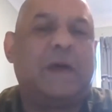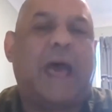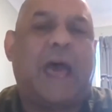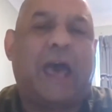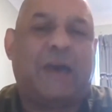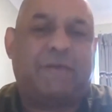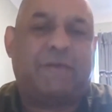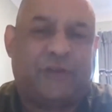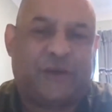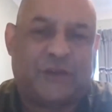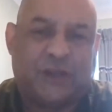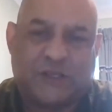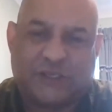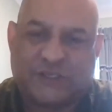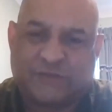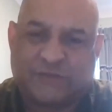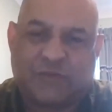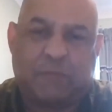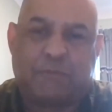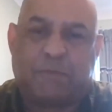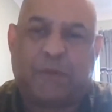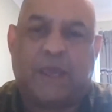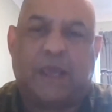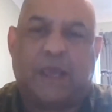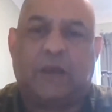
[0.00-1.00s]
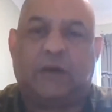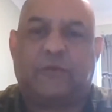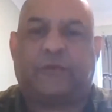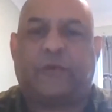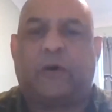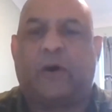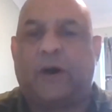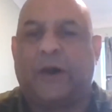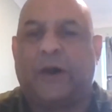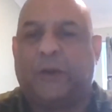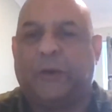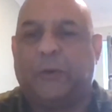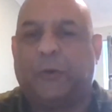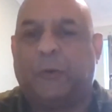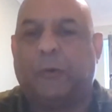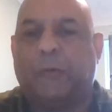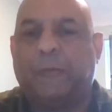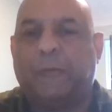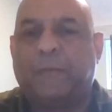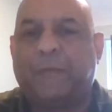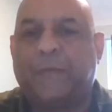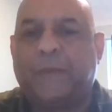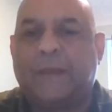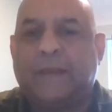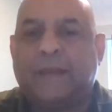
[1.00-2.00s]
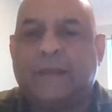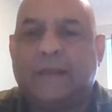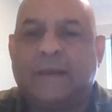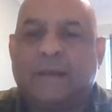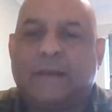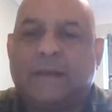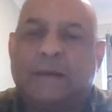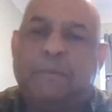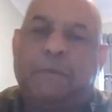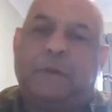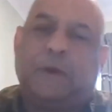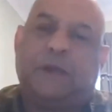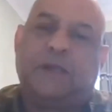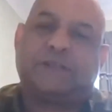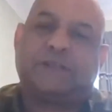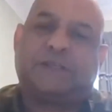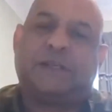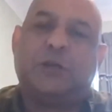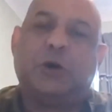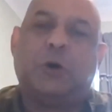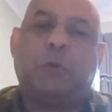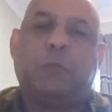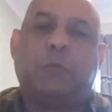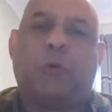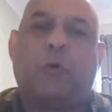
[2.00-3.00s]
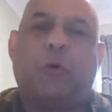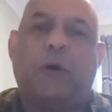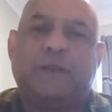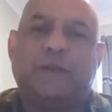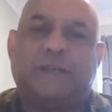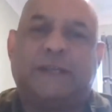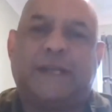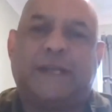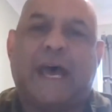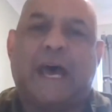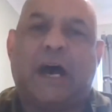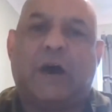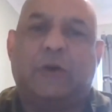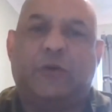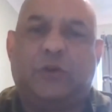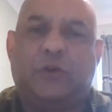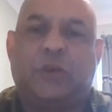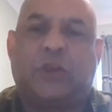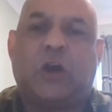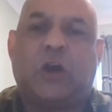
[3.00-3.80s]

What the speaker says: evidence of it being a fire door. But as Neil pointed out, you